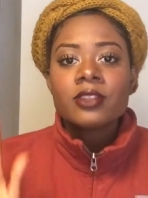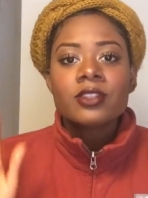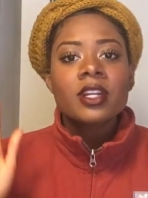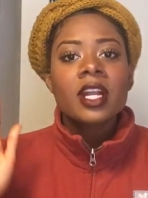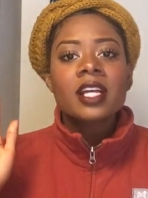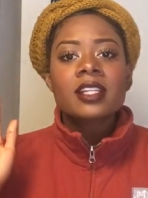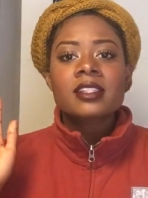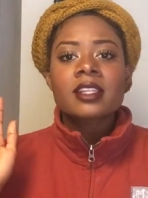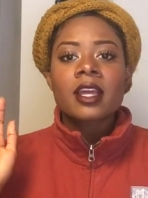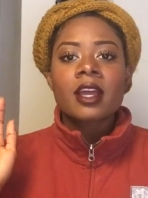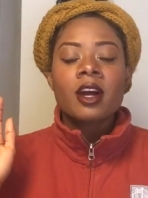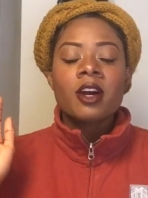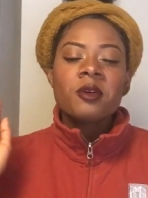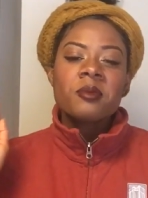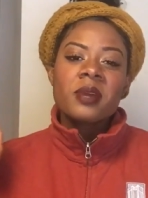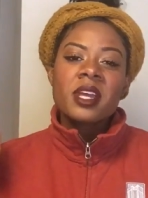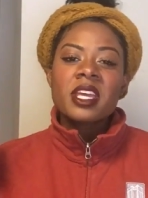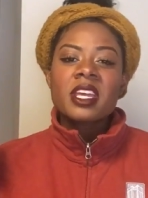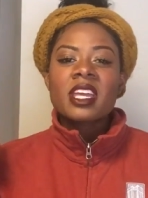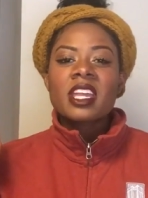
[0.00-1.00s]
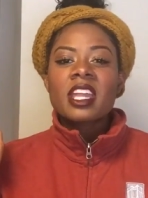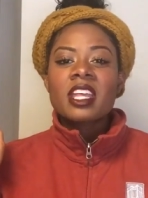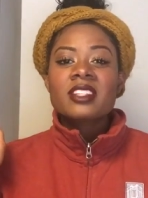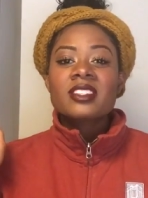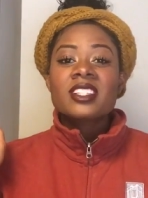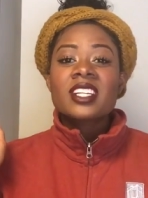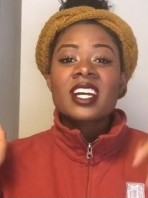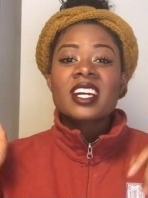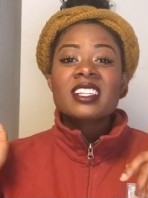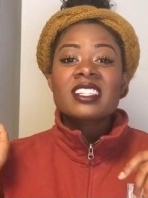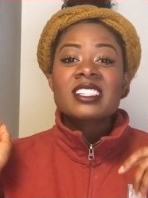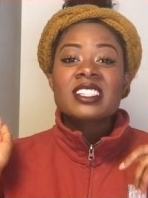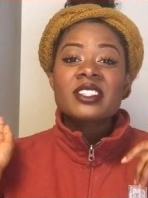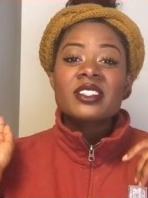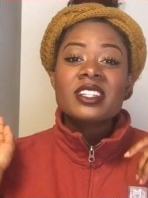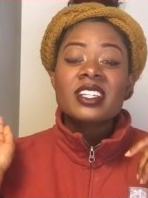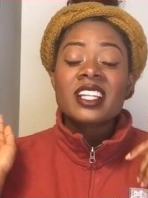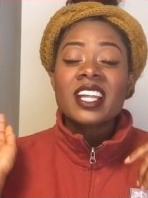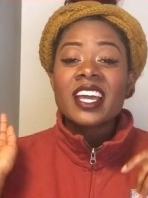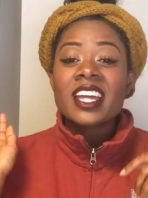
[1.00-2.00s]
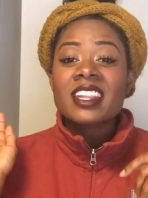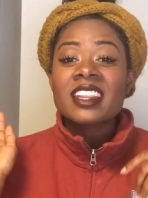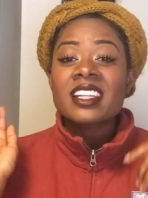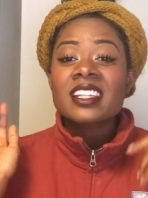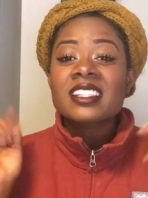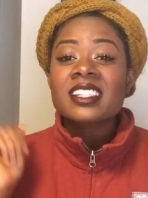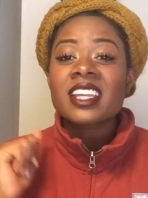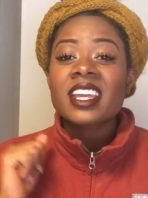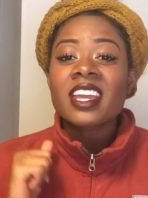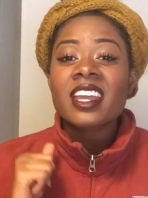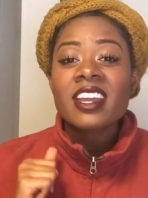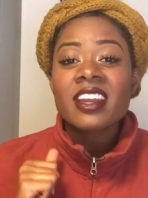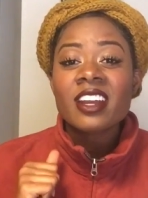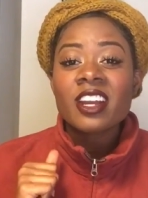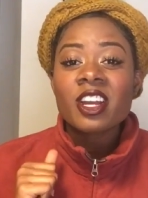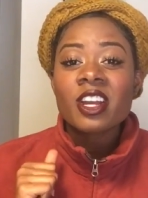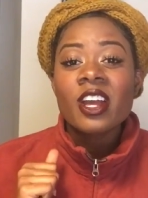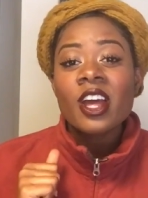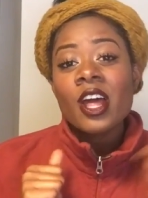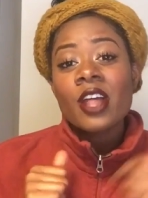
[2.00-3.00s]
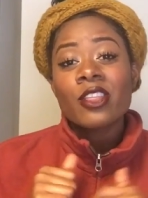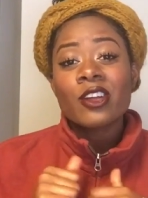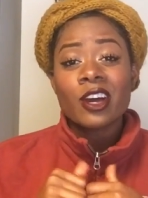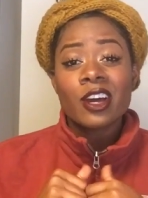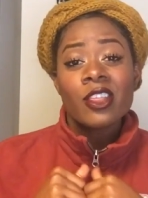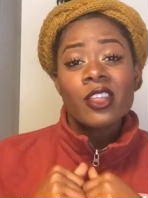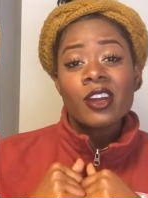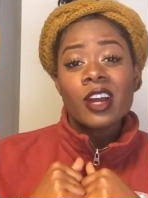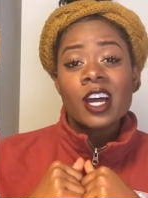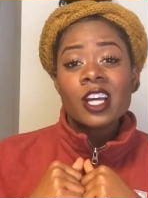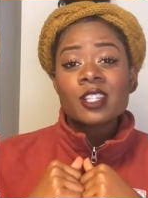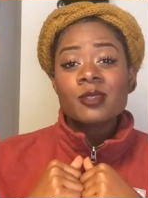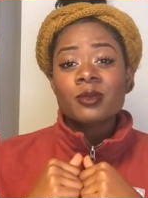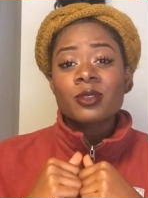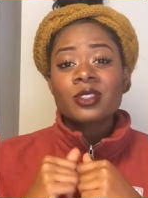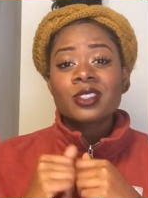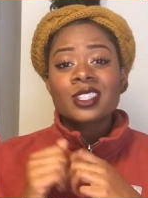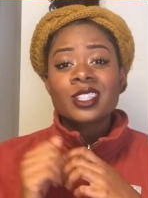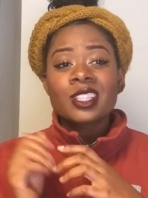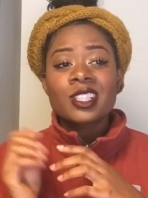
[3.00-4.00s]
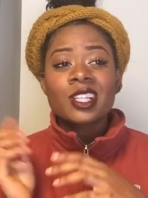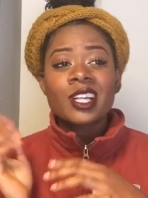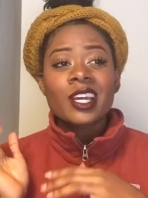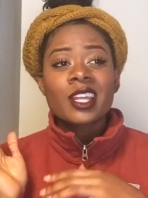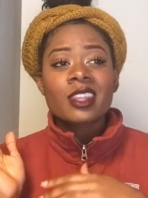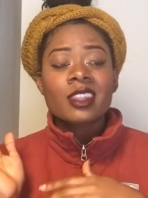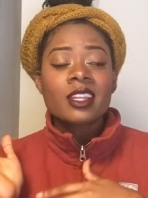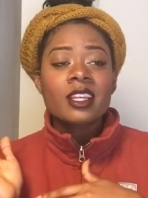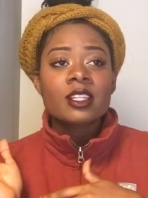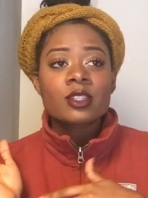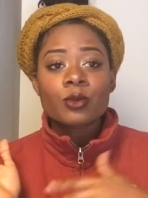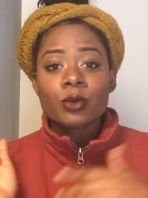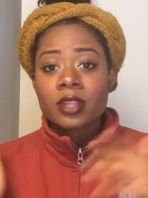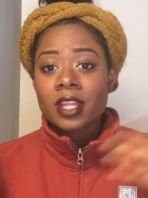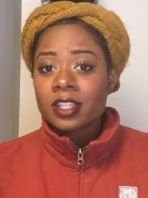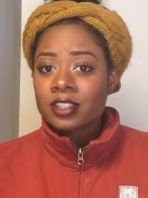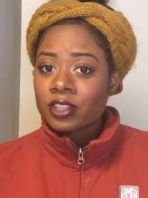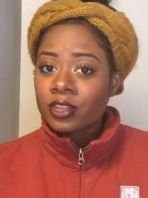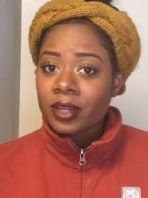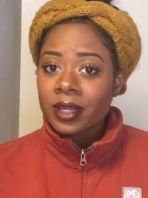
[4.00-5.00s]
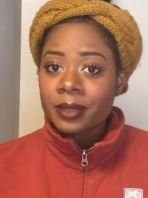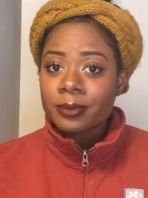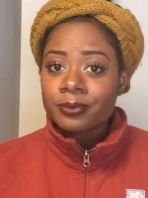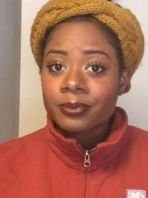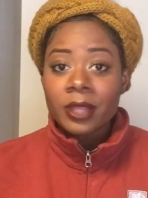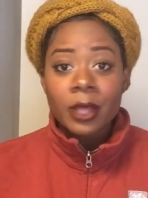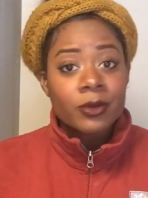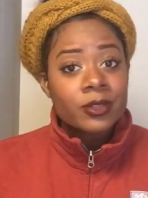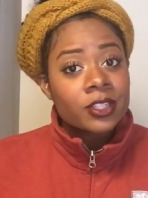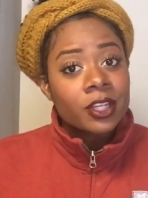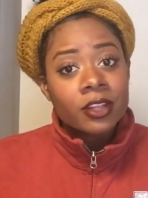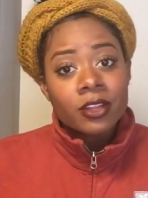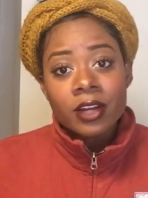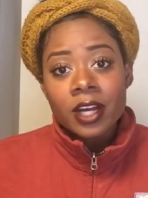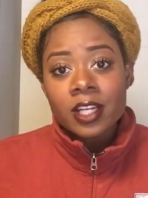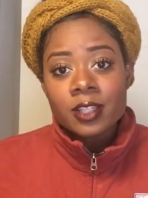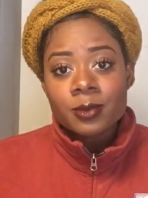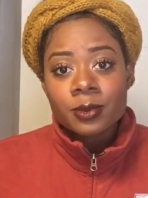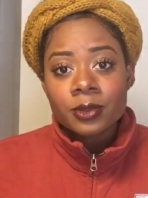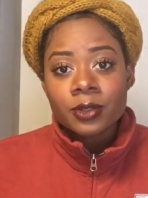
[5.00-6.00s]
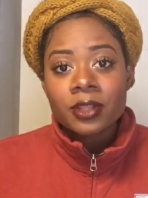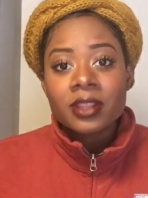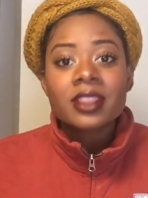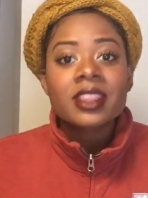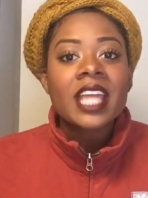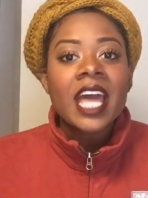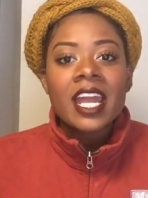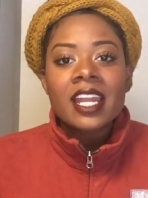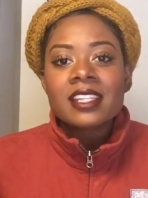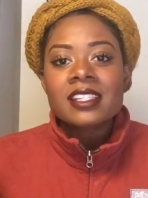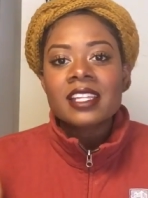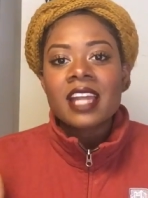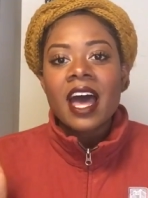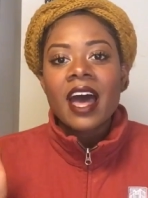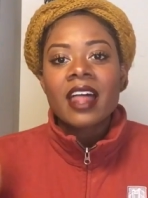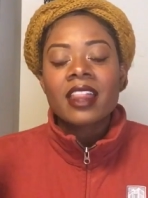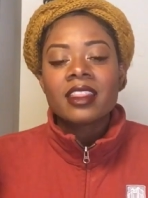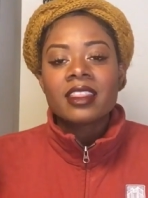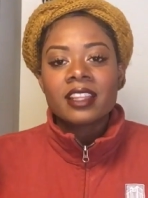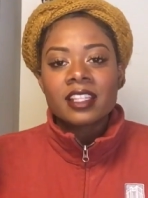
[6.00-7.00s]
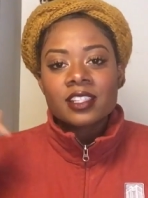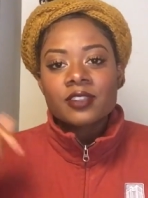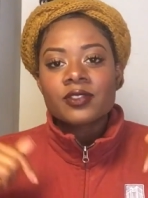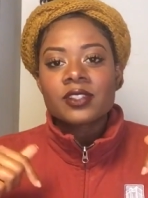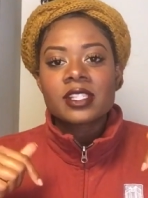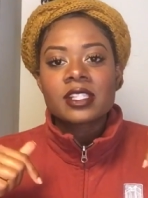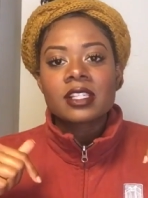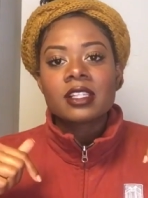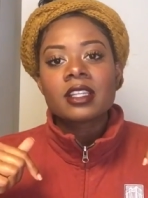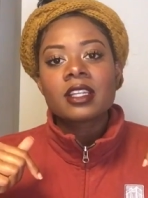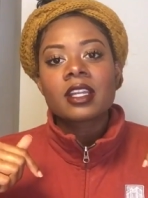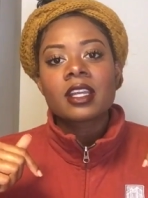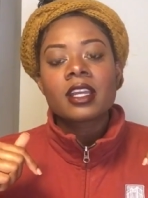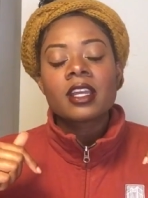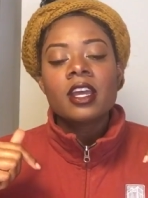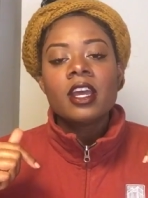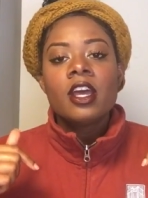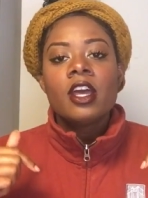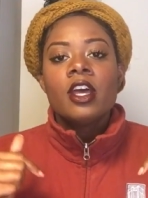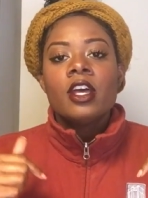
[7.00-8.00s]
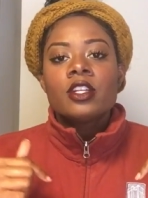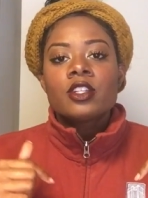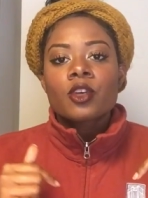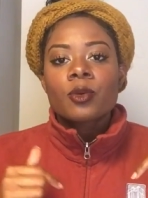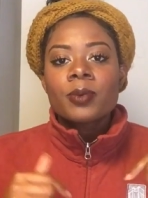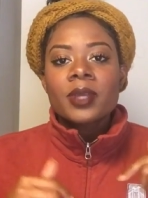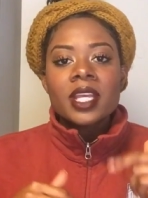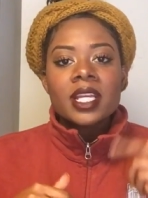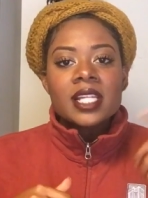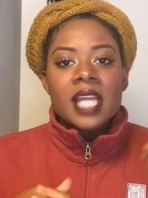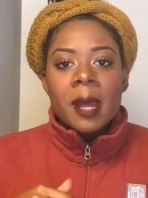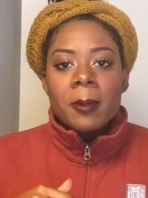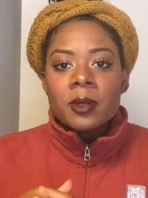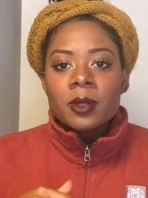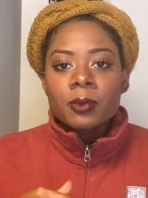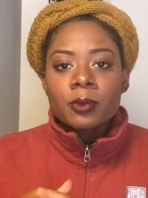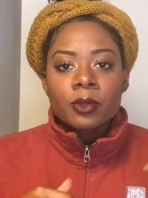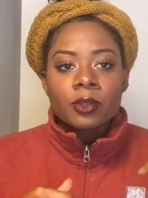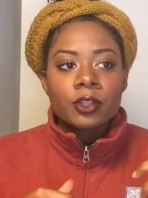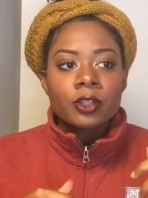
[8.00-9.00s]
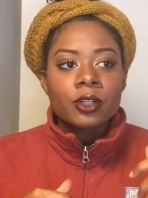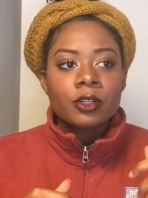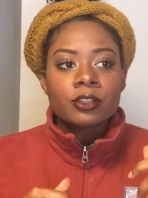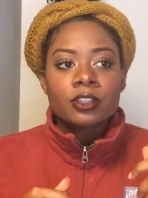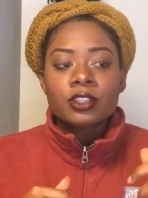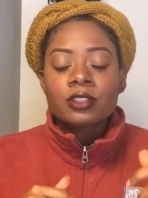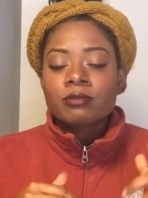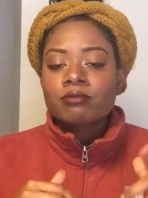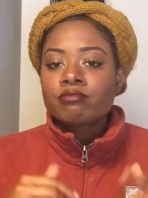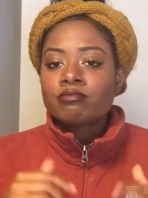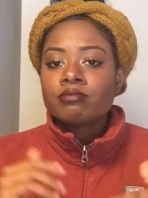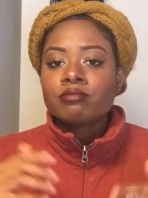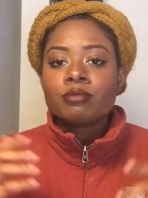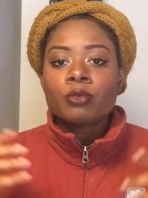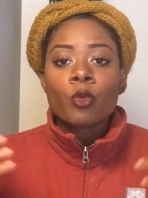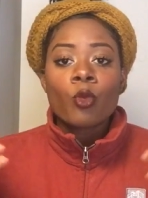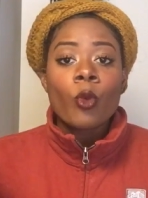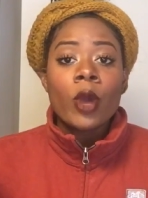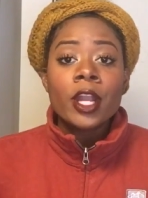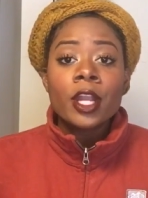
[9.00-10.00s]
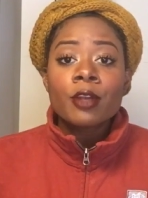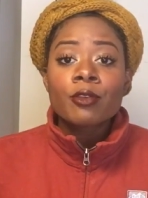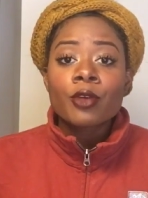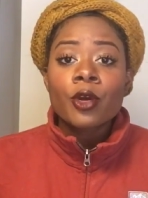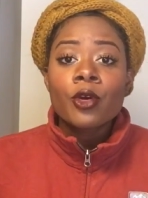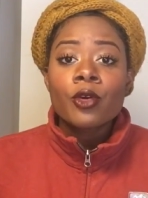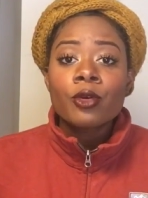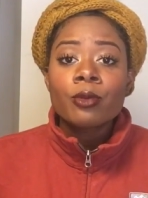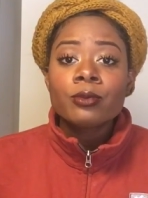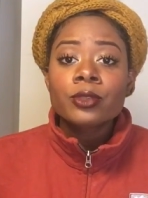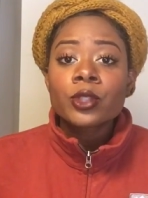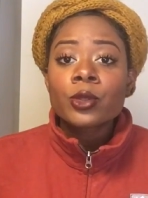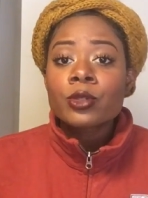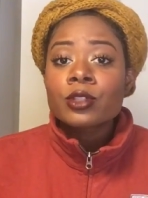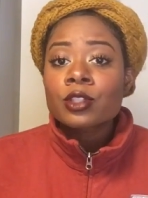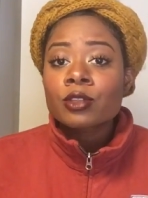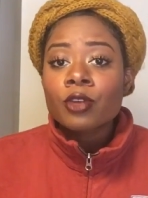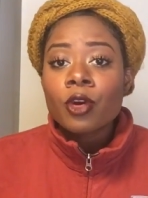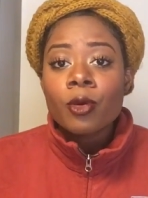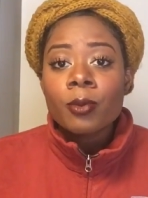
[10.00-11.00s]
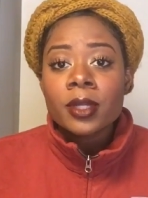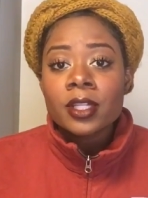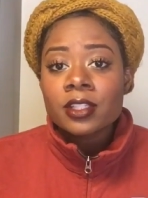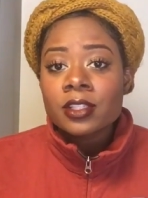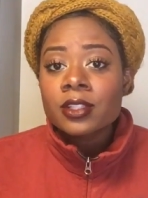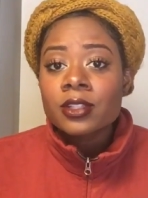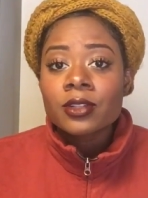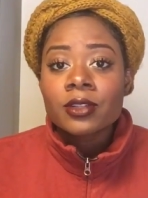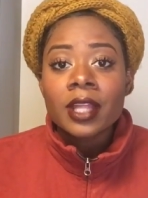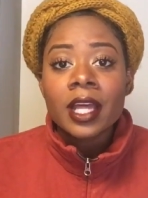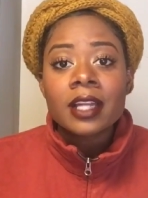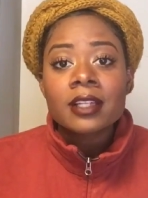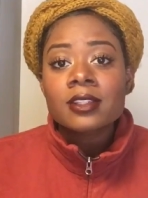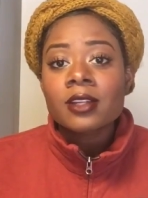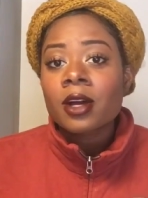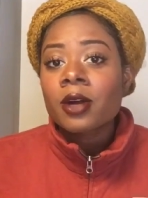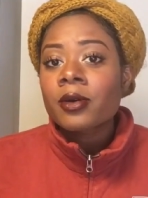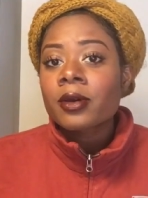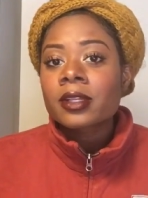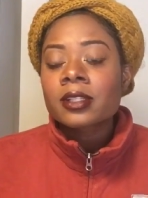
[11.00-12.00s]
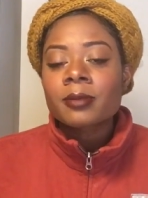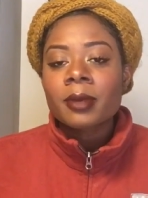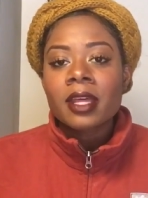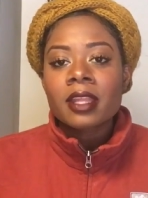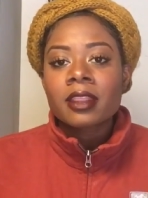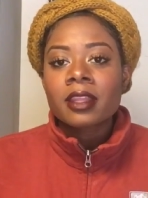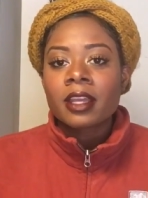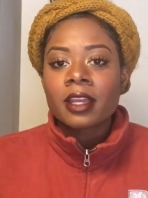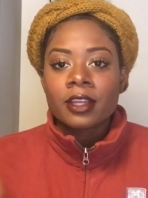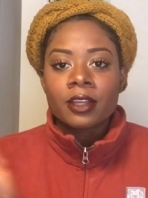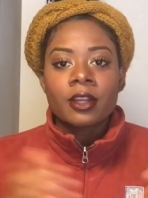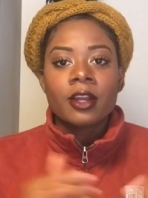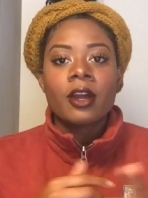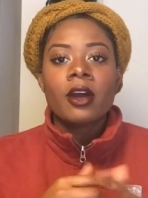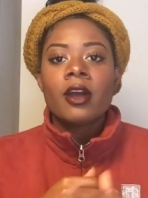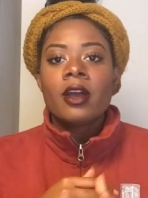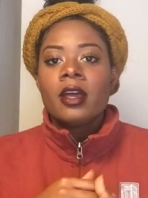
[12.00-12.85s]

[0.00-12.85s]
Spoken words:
Do not say, oh my goodness, you guys do it like this here. The other hospital did it like this. Well, that's great. That was the other hospital. That is not this facility. So be adaptable. Just when in Rome, do as the Romans do. That's always my thing.